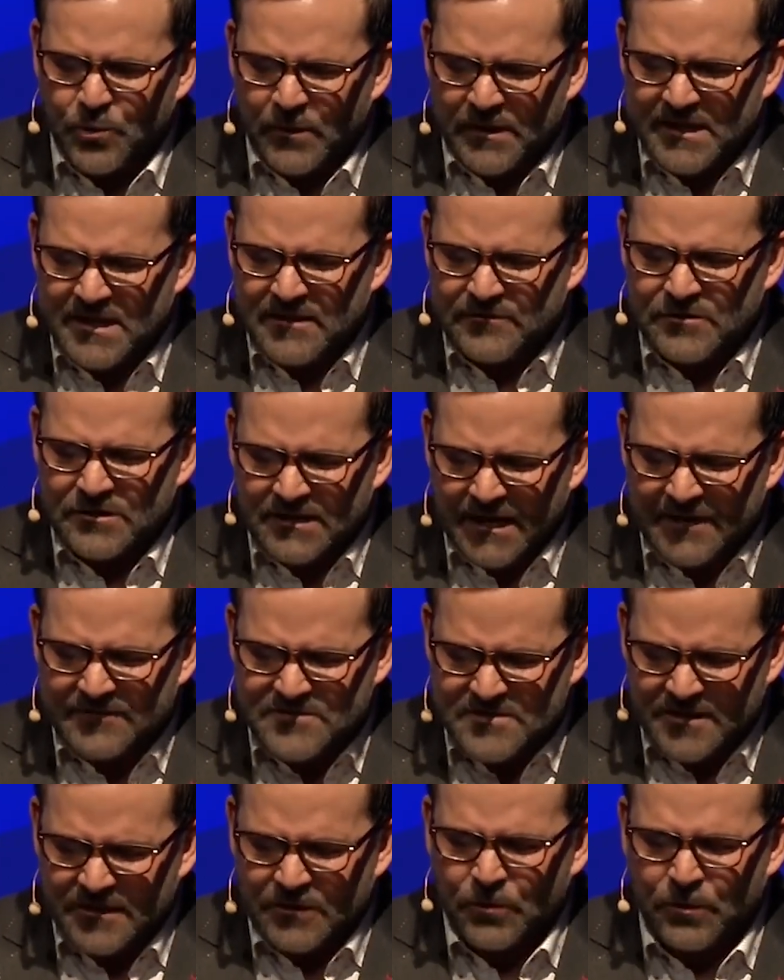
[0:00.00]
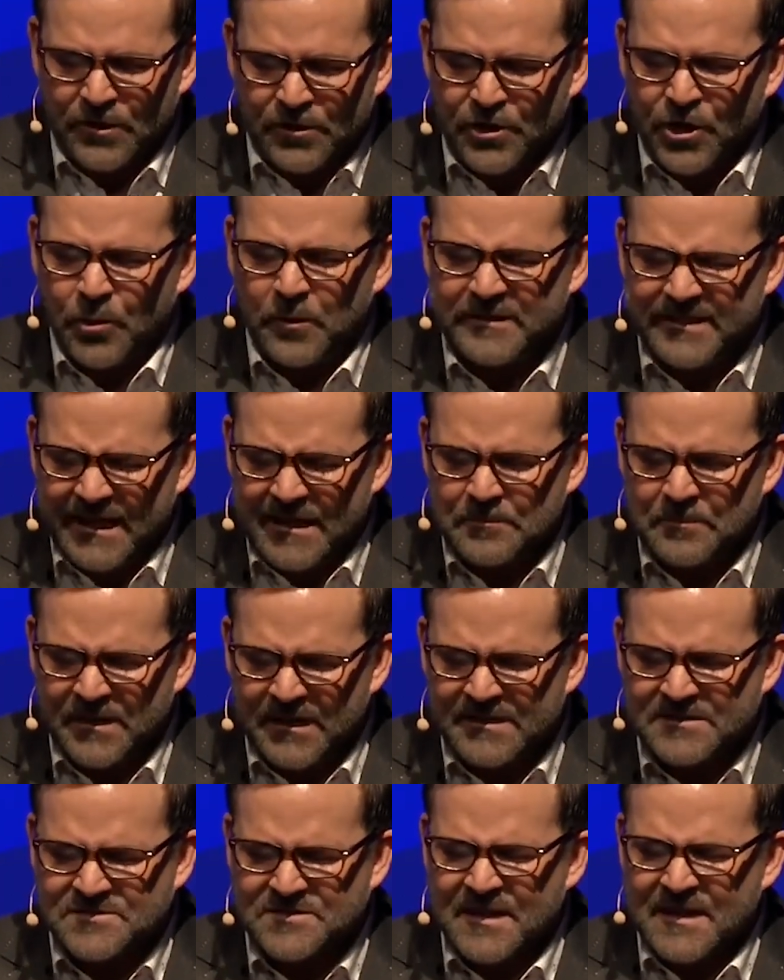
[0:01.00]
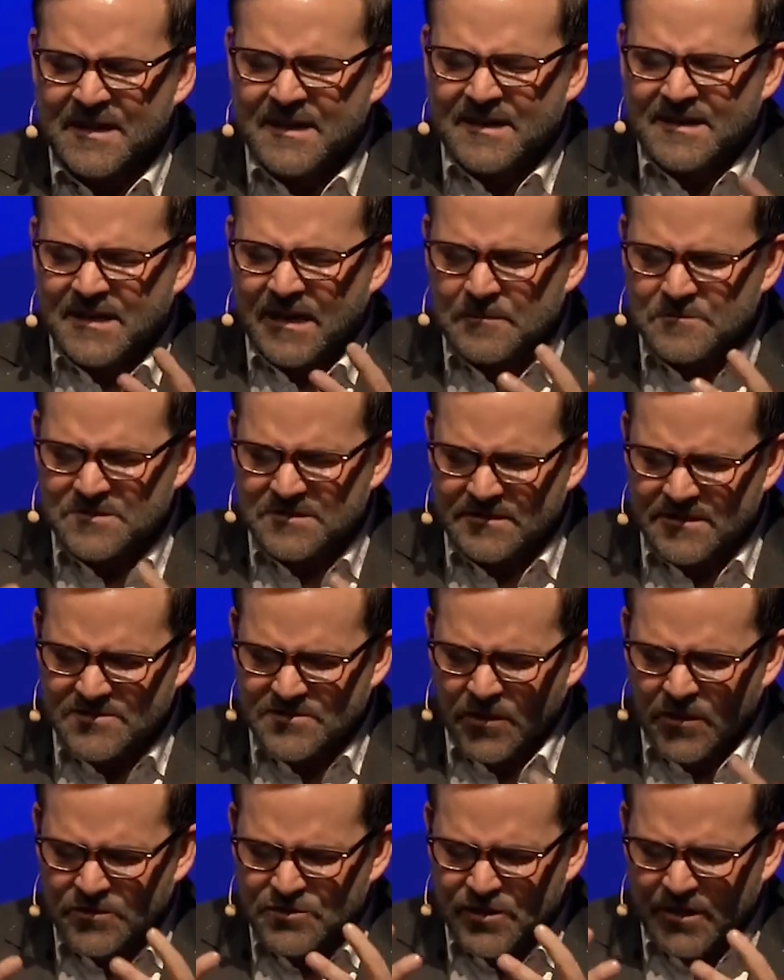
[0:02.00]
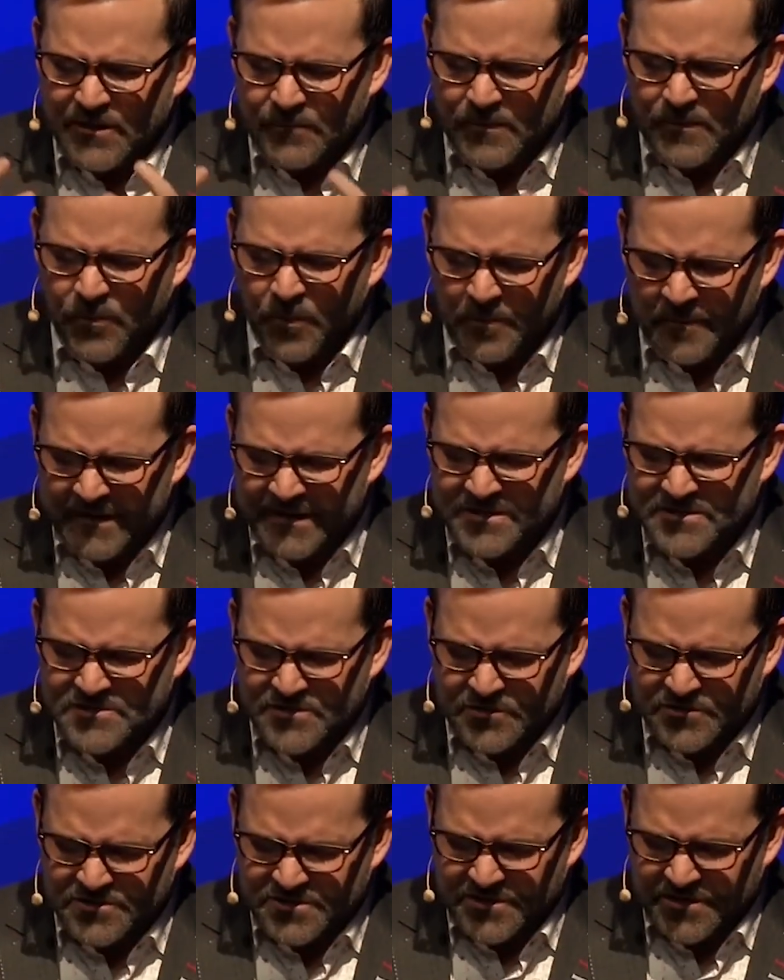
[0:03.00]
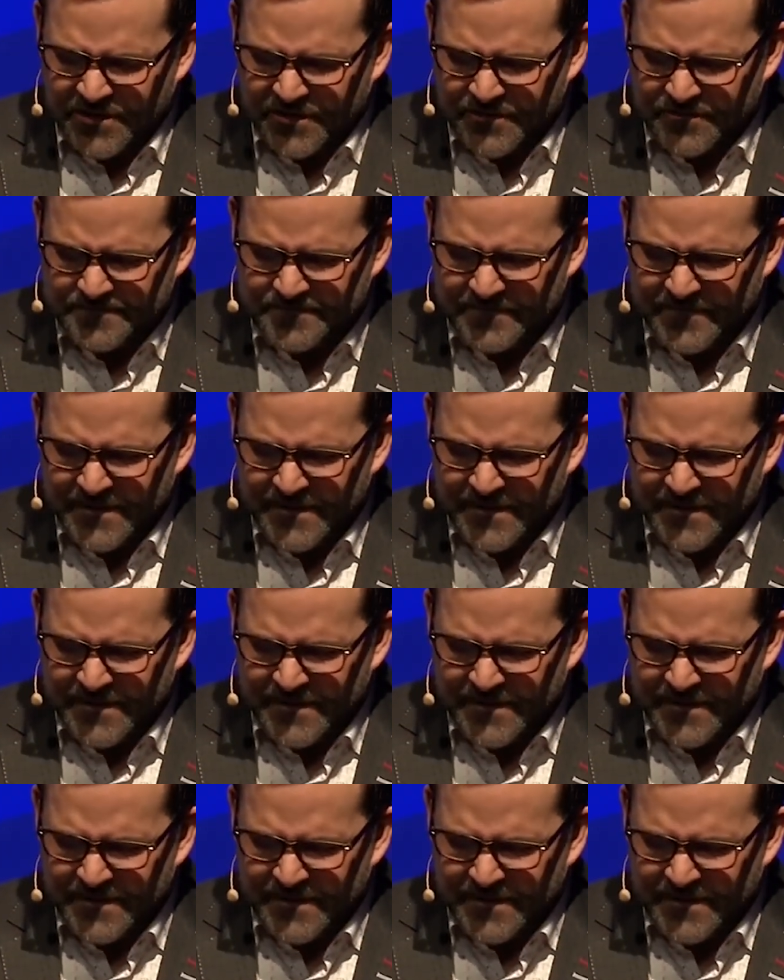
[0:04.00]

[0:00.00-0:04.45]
You want to give your life to the Lord or know what that means, come to this altar and we will minister to you.